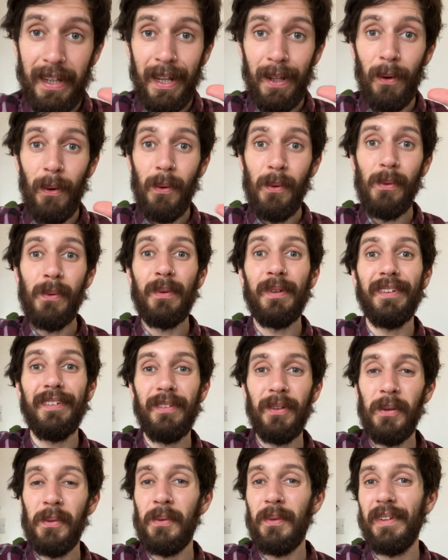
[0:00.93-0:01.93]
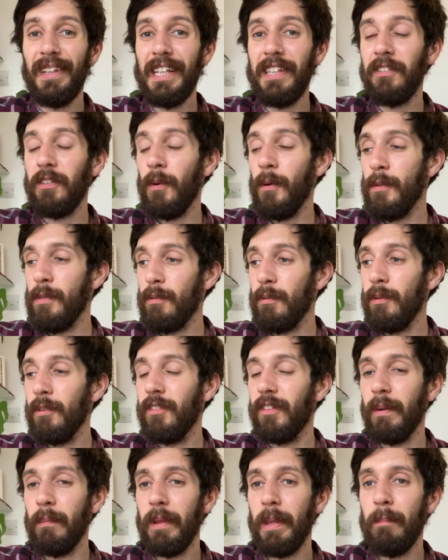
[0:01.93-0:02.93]
Hello, so let's go through
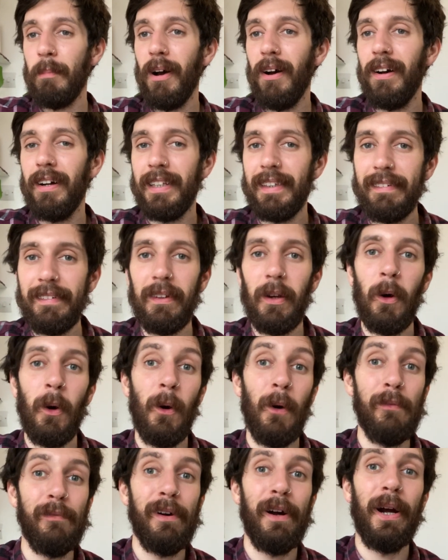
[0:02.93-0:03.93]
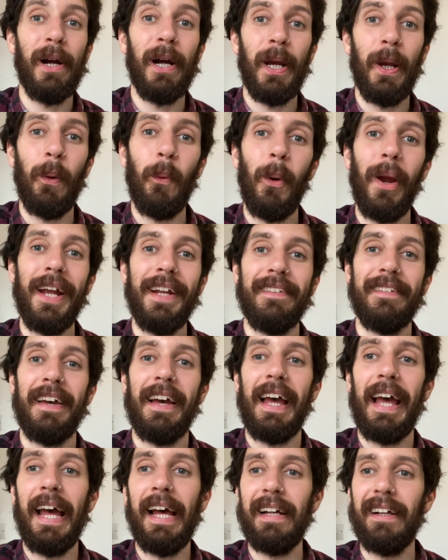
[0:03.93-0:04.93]
some of the parts of Highway to
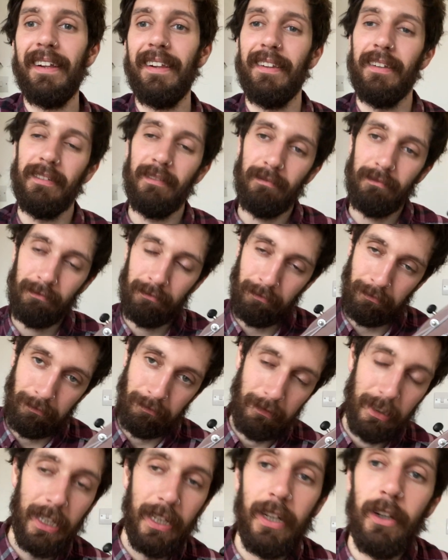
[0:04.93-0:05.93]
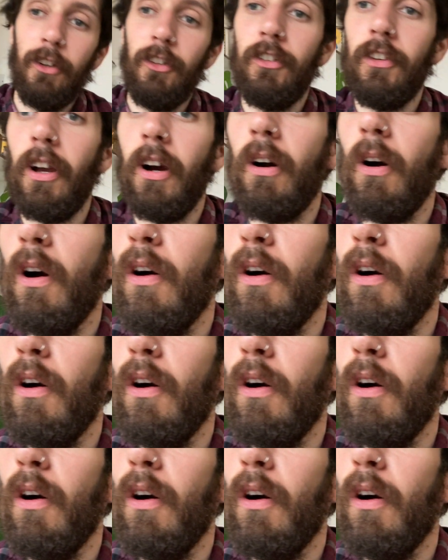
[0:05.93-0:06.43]
Hell. Start